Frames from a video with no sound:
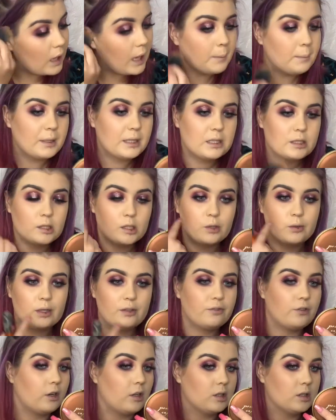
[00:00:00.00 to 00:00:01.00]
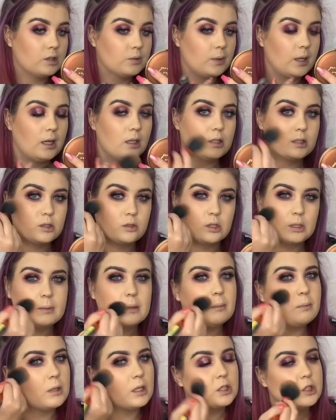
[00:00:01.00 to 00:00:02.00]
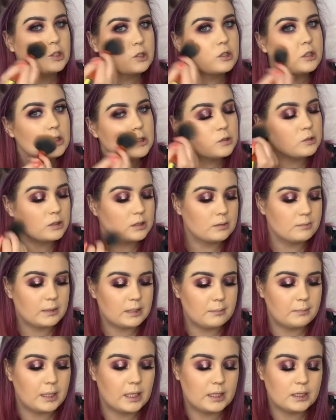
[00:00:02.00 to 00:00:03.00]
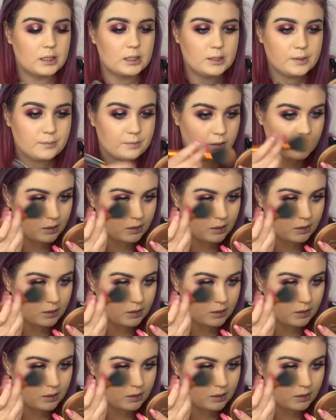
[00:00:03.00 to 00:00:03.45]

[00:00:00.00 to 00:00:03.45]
I bring it down quite far as well because I'm going to put blusher on, so it doesn't really matter.